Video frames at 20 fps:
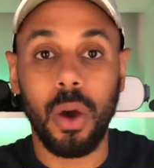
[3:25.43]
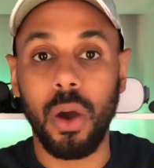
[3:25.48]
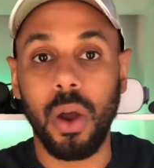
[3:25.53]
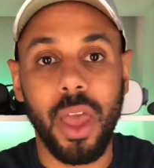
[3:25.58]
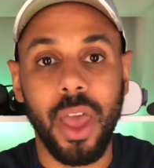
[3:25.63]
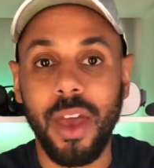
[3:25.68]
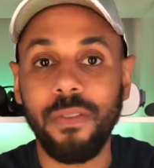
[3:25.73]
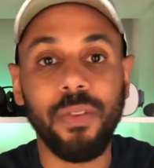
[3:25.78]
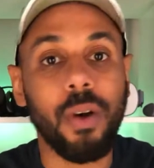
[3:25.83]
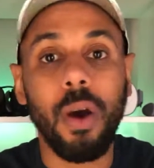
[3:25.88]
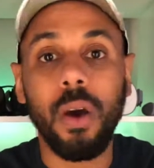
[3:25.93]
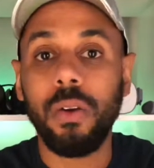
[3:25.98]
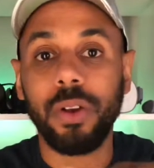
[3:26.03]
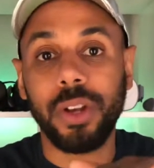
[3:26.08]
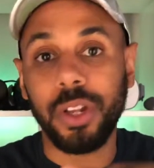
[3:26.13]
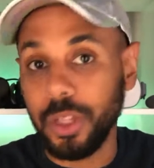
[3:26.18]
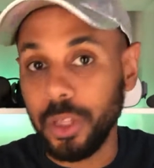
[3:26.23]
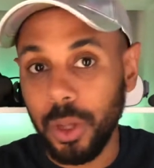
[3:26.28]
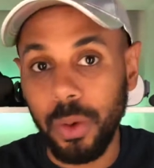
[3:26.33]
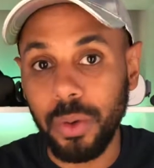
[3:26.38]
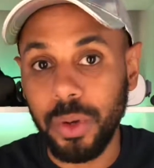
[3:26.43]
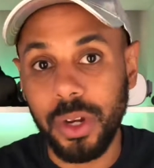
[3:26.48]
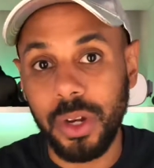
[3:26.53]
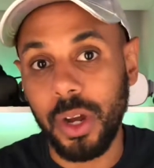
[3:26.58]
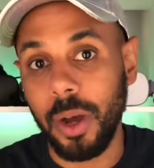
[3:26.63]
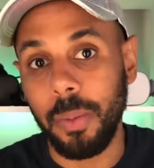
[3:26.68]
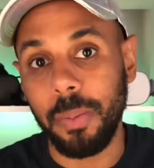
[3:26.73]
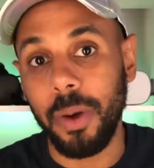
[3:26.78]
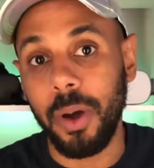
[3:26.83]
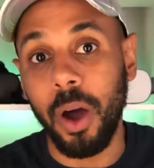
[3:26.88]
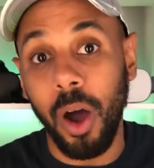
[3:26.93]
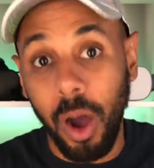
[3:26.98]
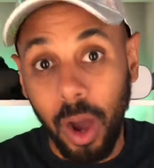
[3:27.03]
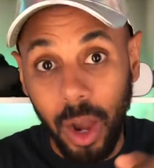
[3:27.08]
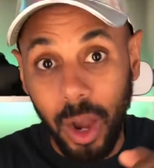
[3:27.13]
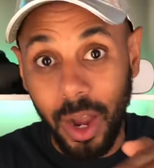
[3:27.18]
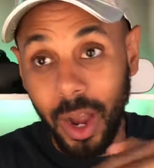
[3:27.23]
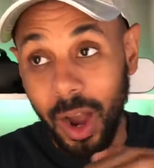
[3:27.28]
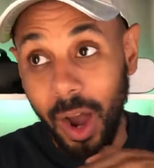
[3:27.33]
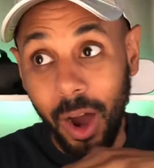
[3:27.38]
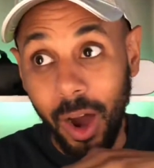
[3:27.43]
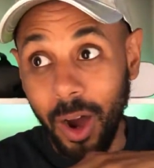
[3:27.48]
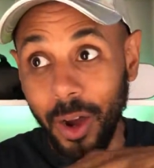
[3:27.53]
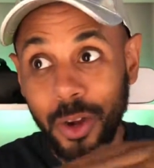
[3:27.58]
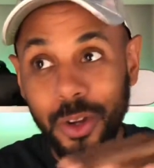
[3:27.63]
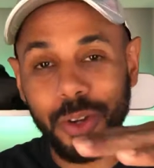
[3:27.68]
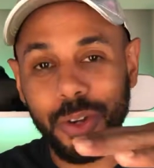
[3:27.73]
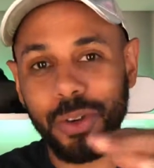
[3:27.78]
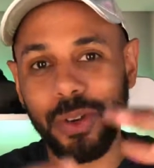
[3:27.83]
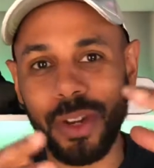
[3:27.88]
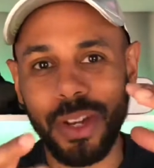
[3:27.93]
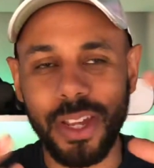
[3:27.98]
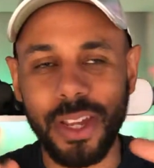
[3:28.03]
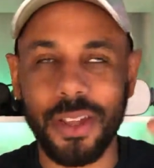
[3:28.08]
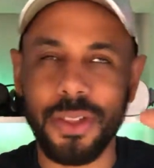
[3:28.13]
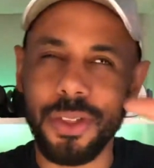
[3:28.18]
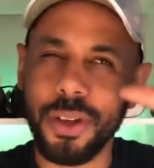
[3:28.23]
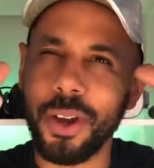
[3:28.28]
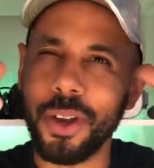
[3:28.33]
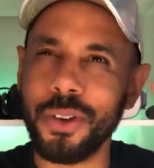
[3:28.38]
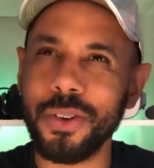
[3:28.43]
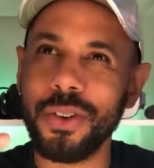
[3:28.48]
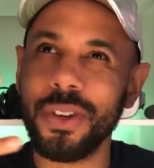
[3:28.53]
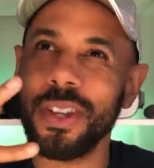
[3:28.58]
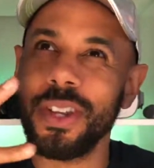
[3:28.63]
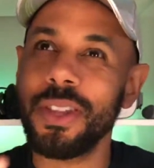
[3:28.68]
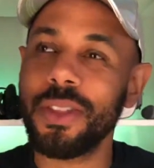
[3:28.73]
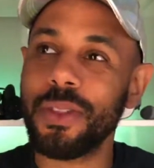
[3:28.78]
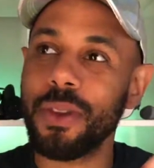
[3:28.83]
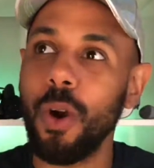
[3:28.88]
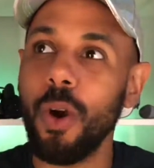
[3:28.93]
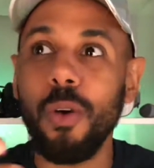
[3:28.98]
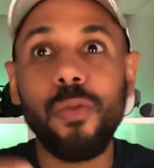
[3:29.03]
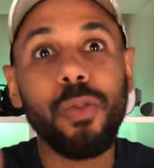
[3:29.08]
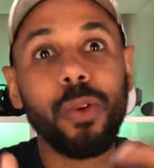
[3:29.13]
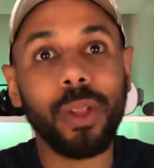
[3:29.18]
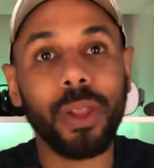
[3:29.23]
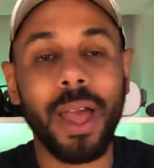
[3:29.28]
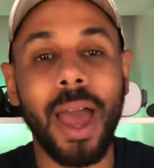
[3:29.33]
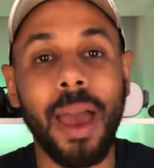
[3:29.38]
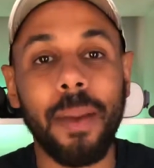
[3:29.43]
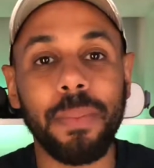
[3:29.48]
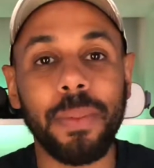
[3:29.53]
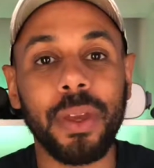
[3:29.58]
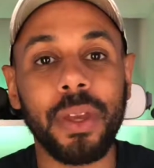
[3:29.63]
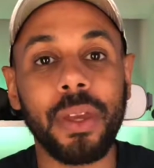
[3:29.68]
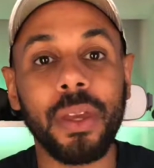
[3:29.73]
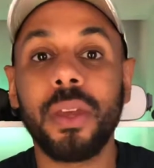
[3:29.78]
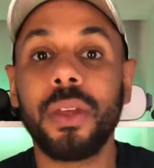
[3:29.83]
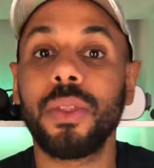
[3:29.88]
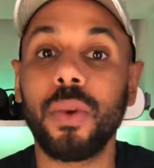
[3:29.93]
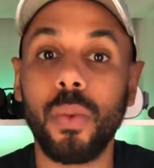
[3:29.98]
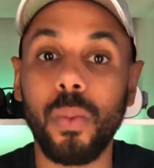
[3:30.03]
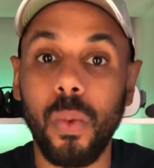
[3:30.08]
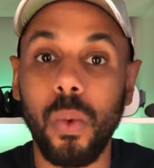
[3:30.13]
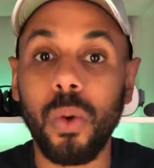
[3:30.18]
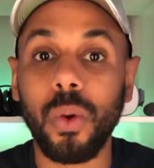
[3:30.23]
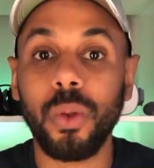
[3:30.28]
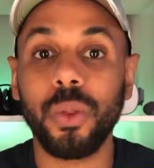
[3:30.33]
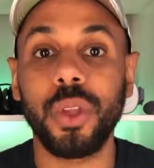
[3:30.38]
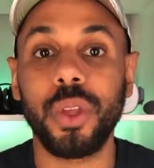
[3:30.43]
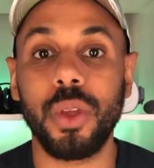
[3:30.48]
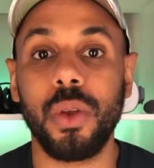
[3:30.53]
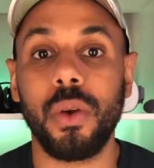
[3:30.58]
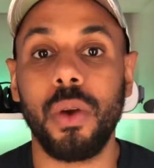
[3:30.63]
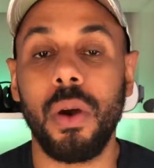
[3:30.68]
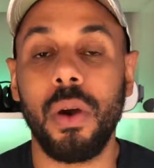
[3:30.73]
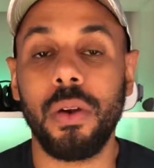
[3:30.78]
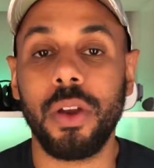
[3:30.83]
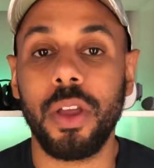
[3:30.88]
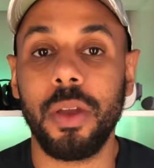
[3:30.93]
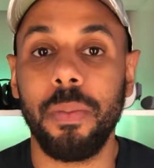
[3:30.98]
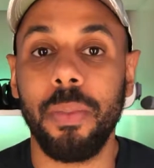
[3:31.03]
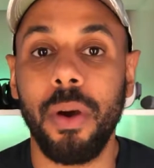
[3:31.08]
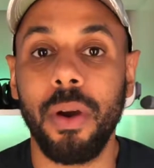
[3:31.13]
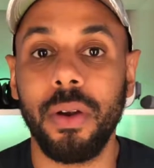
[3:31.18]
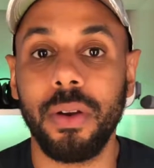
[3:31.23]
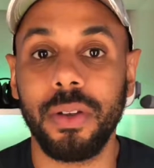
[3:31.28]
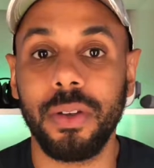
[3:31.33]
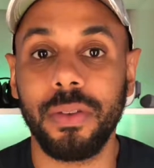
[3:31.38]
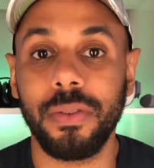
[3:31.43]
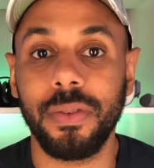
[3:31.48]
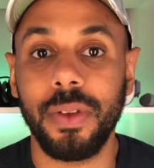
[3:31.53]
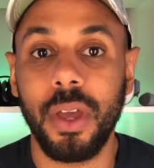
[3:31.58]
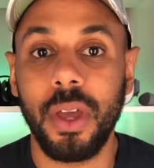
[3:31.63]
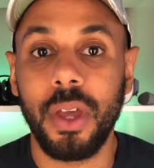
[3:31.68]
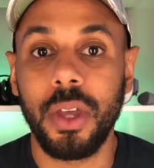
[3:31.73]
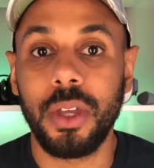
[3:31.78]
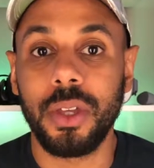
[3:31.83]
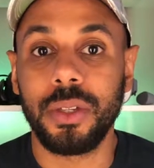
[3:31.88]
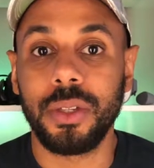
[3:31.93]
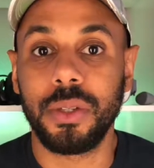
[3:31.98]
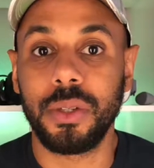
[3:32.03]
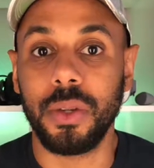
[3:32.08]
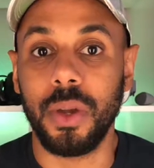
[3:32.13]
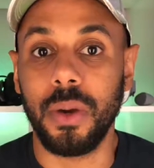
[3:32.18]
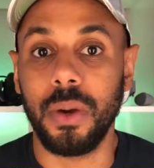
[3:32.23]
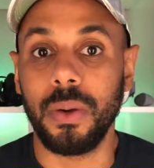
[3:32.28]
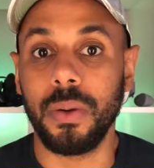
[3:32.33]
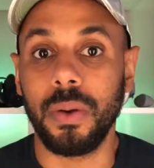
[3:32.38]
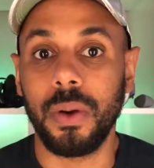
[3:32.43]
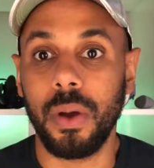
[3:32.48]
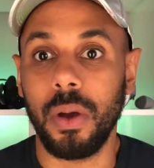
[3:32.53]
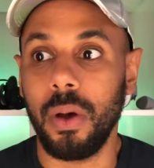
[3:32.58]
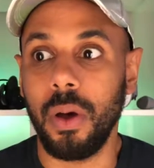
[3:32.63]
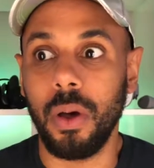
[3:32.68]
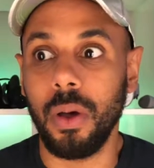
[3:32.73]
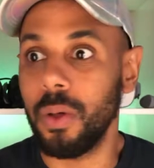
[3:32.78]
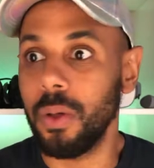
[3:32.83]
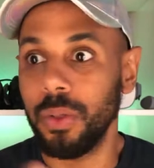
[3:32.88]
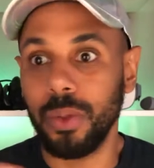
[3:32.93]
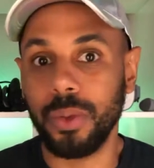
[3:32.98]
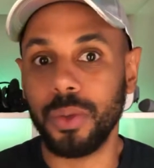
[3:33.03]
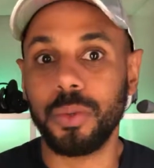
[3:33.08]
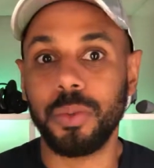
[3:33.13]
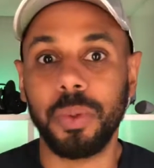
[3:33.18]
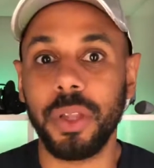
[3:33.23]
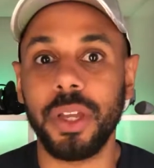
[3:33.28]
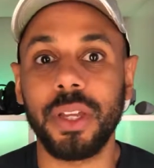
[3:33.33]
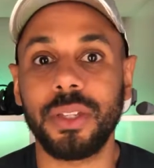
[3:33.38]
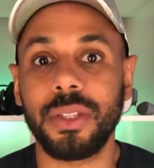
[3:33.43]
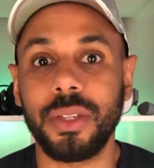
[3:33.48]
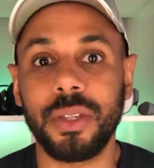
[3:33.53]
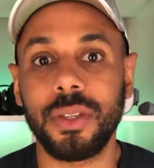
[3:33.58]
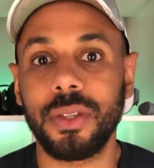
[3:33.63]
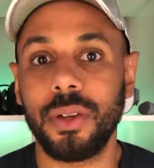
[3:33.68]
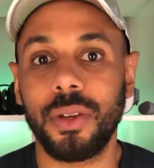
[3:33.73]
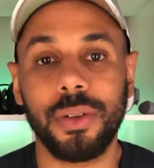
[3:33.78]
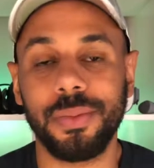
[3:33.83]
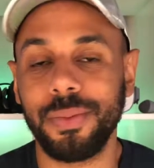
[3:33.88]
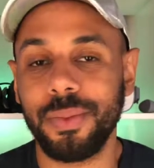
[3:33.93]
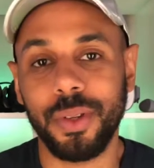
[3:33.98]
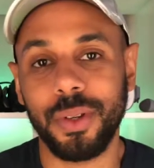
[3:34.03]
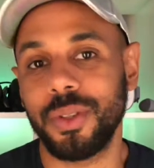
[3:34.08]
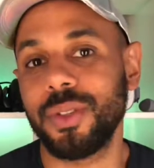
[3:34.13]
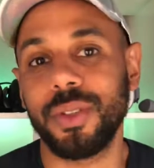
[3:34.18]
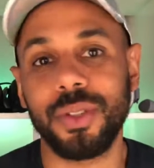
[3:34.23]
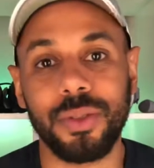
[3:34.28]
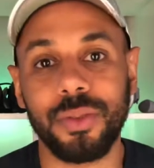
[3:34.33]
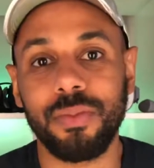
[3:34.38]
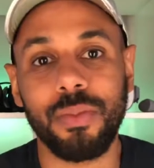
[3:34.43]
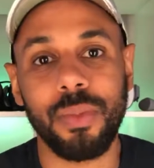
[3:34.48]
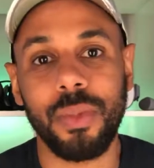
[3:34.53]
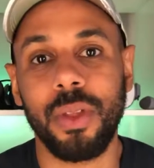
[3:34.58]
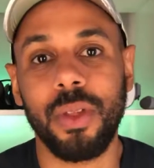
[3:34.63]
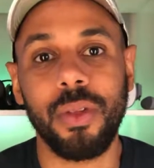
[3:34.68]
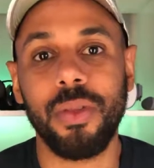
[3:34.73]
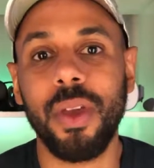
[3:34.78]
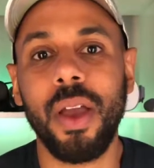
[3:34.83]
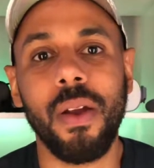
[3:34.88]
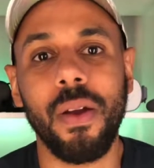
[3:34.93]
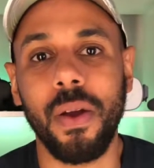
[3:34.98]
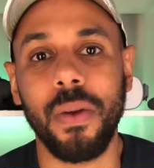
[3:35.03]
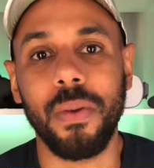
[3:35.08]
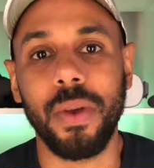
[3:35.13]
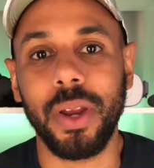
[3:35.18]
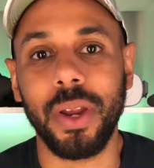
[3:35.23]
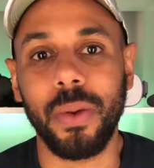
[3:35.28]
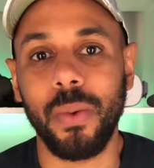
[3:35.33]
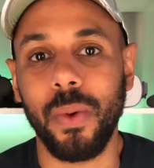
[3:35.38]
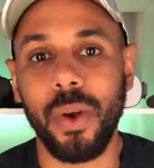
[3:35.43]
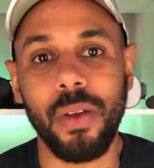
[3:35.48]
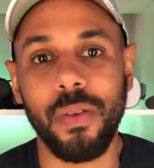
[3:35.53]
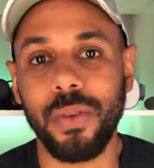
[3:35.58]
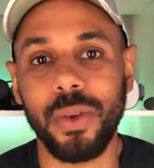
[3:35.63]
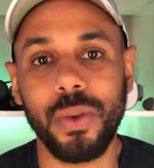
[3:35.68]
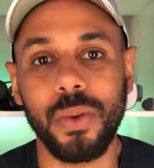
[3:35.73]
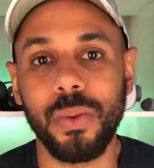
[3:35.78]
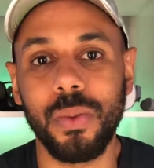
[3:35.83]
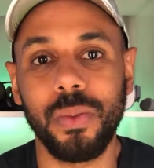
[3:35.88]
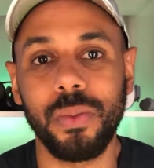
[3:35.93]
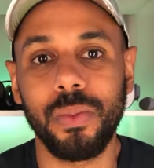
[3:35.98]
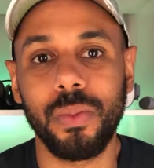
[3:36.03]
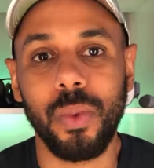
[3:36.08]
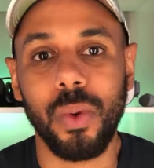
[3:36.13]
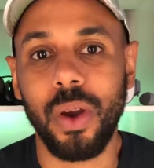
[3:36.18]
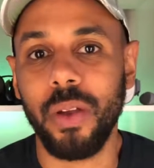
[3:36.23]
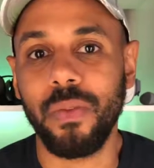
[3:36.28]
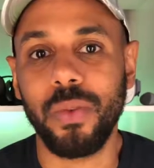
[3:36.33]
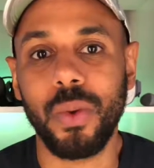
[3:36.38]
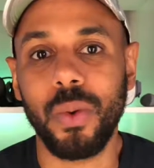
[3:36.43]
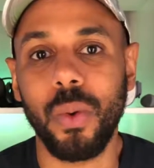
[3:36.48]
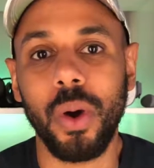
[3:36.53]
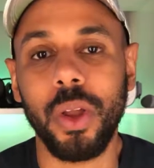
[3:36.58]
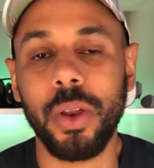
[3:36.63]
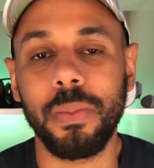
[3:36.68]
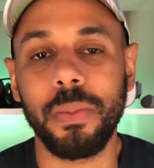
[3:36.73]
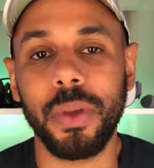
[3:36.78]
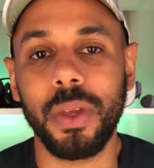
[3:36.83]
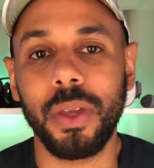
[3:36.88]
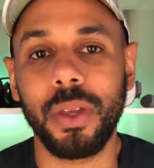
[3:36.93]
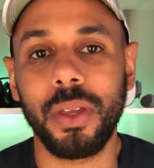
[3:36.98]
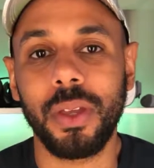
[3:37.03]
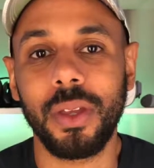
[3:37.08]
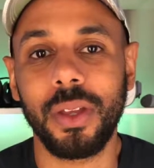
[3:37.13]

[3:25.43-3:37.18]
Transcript: have already loaded up underneath, overlapping the world that you're already a part of. So all those places they're there already, wherever you want to be.